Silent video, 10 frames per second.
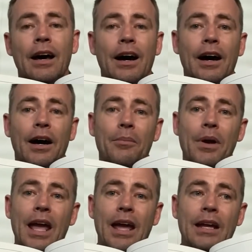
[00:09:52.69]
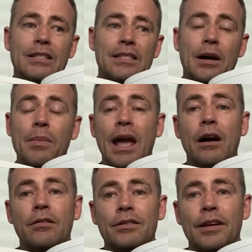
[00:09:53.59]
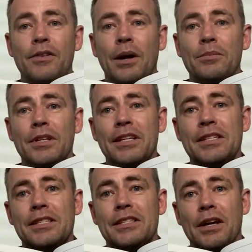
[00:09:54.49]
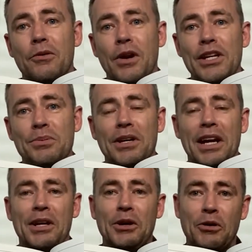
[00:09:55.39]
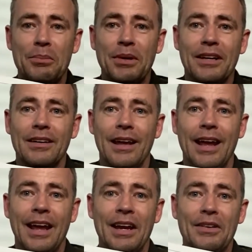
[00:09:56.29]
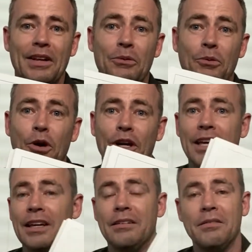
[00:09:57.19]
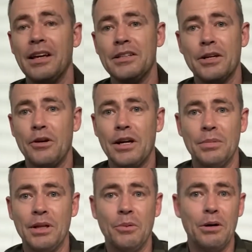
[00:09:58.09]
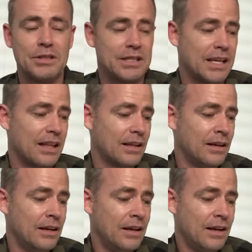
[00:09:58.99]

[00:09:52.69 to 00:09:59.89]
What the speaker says: And somehow they've come to this arrangement and agreement, and they're working incredibly well together